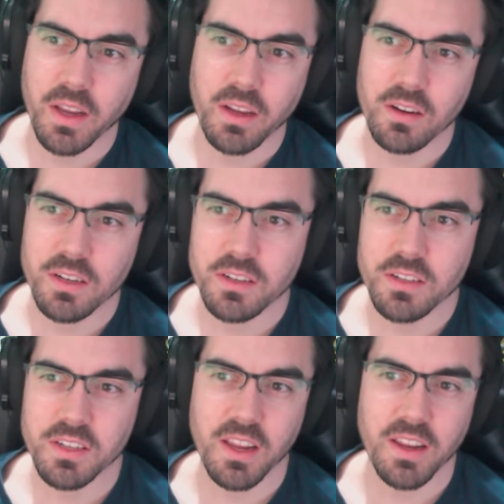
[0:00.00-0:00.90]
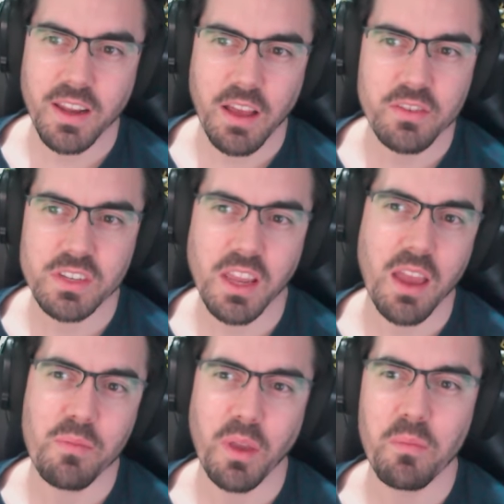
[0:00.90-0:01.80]
can't understand how this
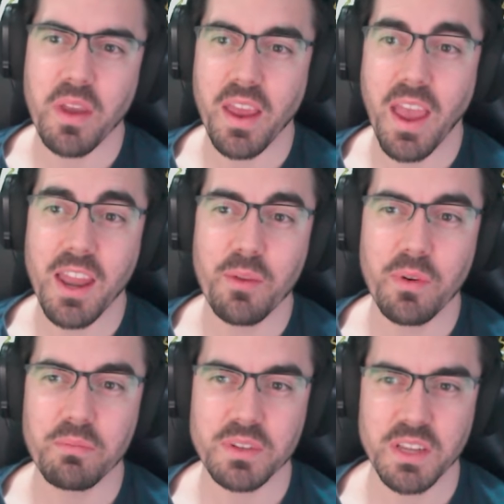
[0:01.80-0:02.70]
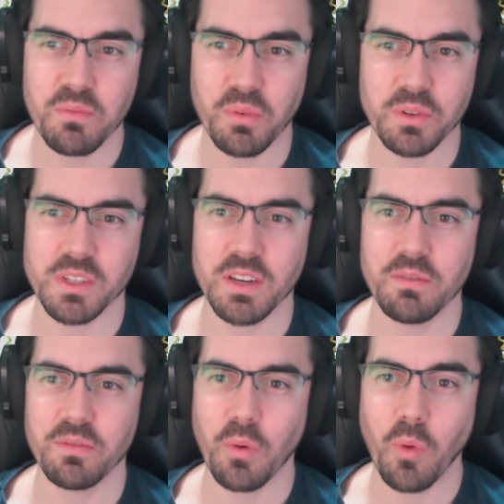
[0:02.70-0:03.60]
game can be 81%
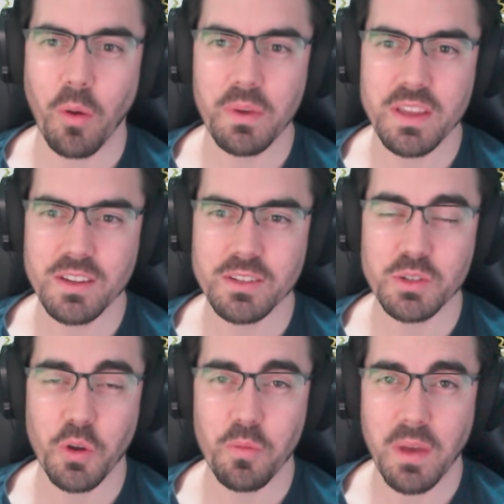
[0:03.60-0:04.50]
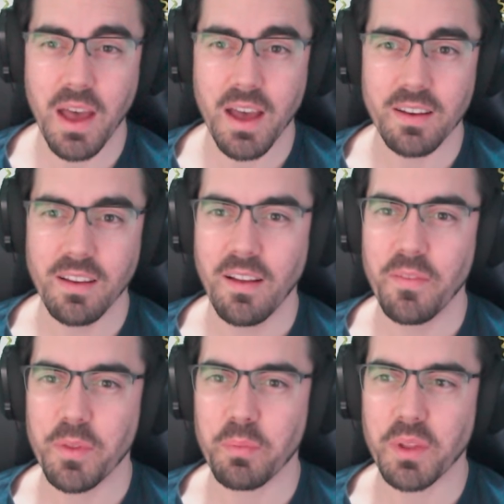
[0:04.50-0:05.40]
positive while being so bad
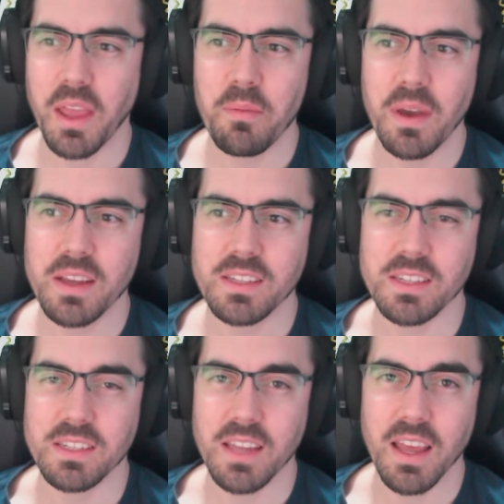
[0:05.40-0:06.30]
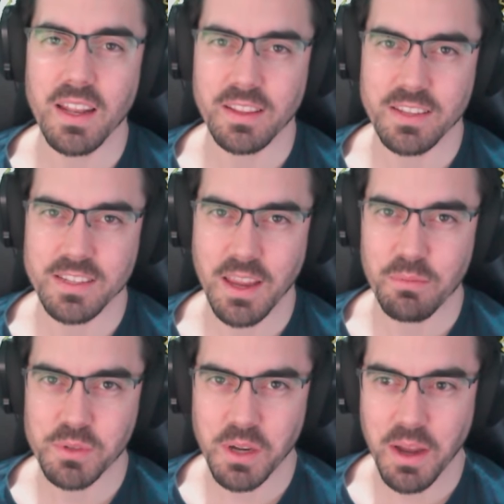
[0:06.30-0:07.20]
the player base is dead at the
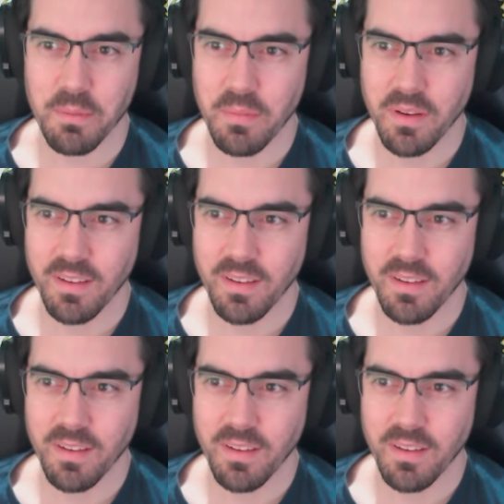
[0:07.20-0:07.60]
same time.